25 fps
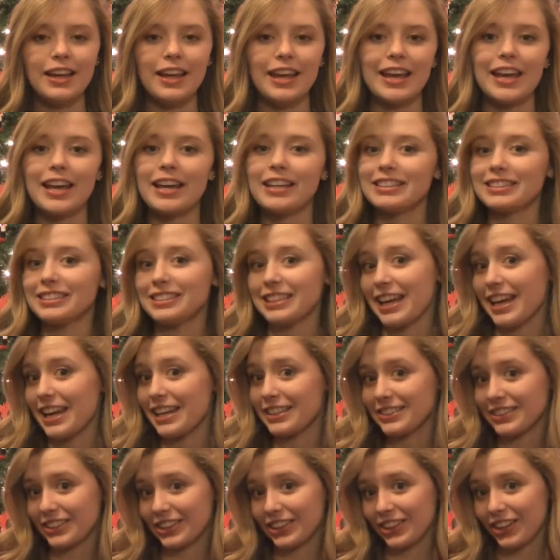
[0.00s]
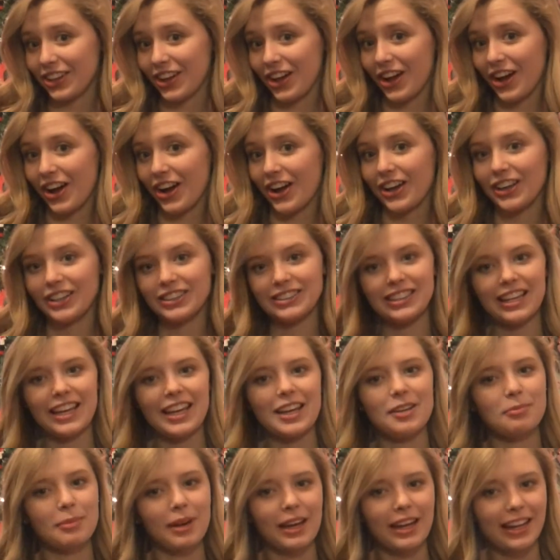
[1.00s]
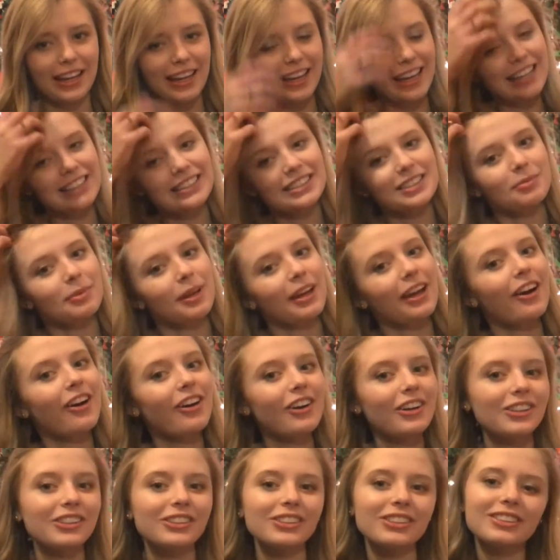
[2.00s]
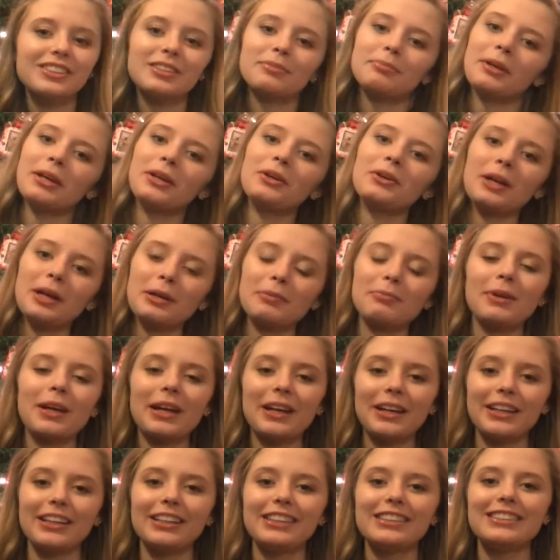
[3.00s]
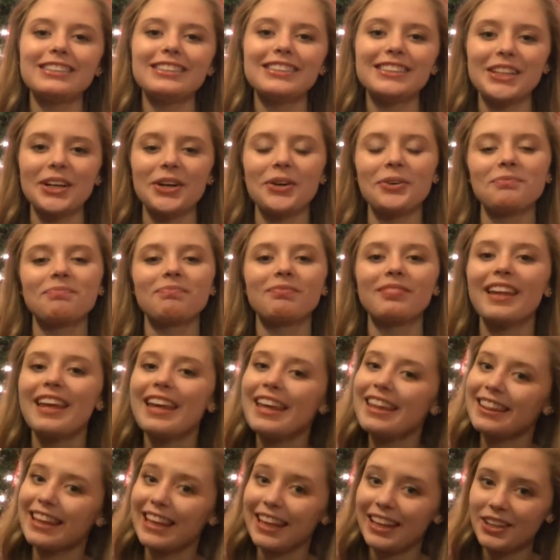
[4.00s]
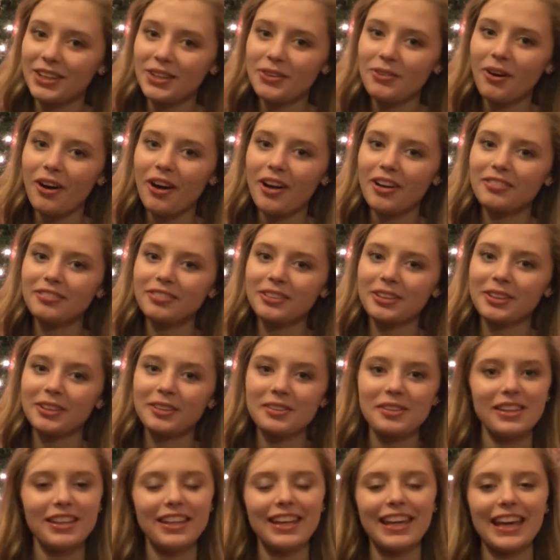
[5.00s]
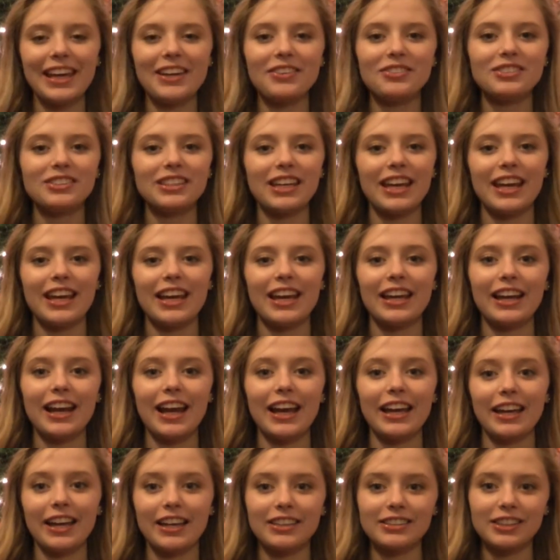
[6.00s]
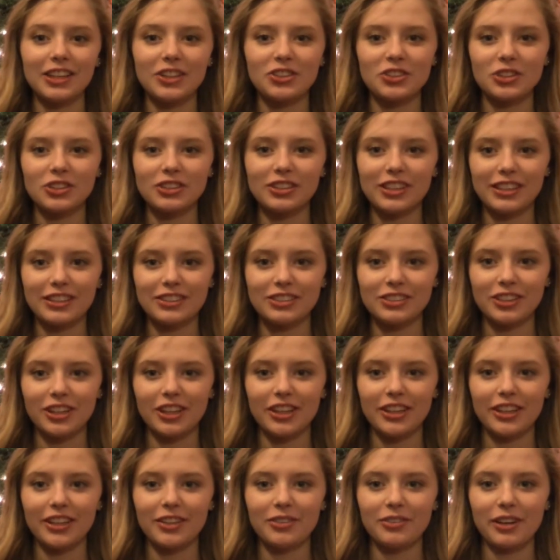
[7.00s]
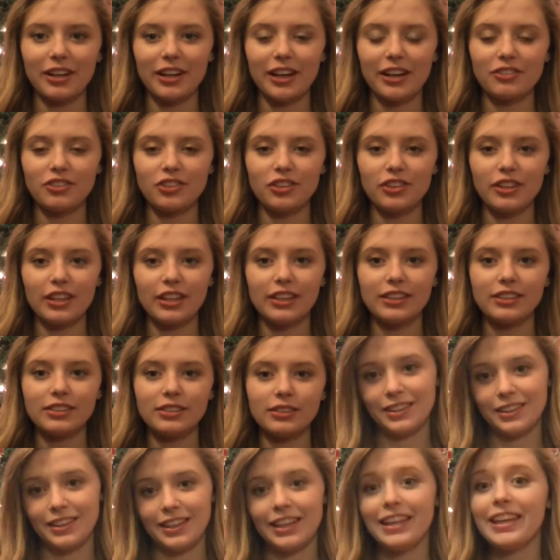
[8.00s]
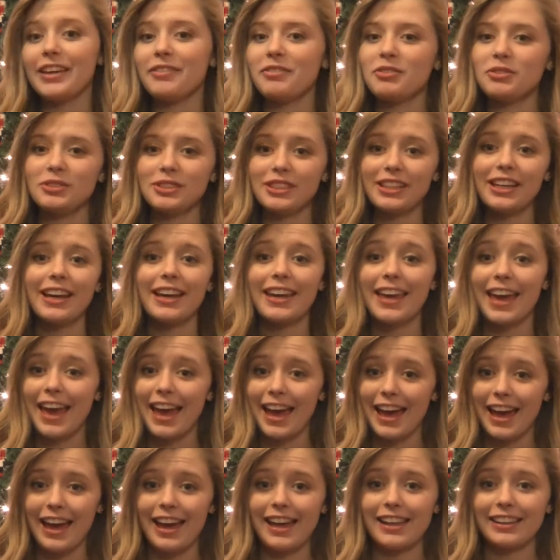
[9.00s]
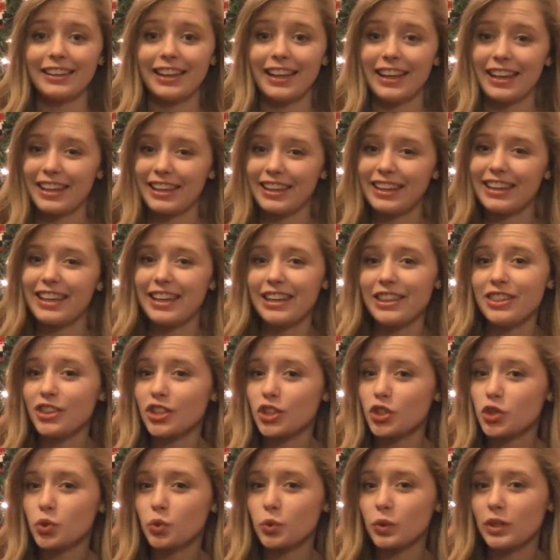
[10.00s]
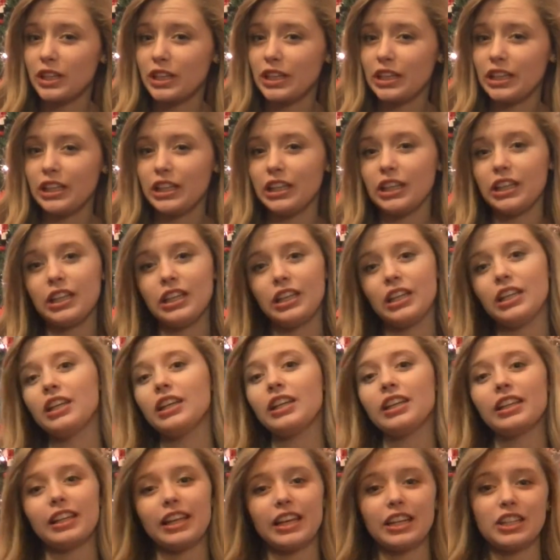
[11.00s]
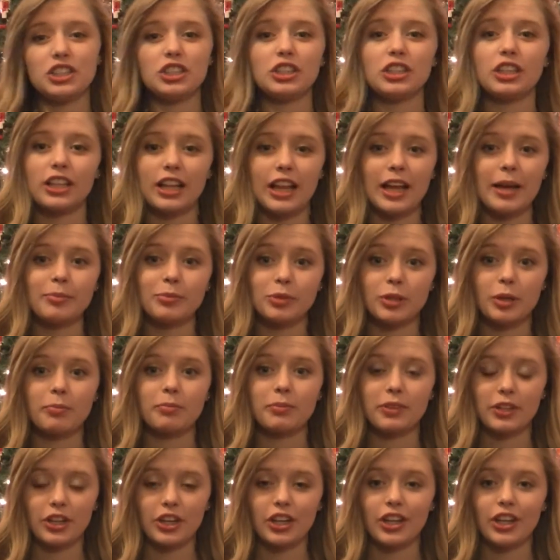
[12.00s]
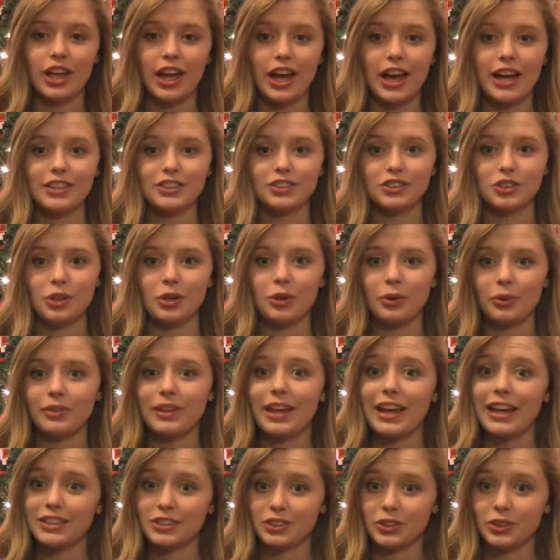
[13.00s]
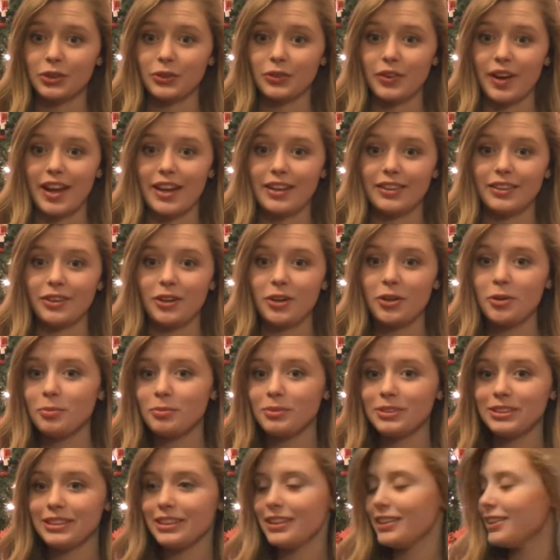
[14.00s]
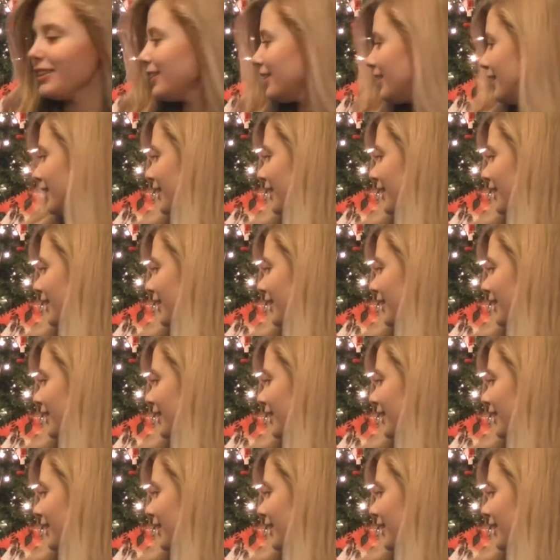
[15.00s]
and Santa Claus and my aunts and my uncles and my grandparents. So thank you all for the gifts and I guess I'll just get started right after this. If you see a cat like in the tree, like she climbs up there a lot. So that's Loren. Oh, see,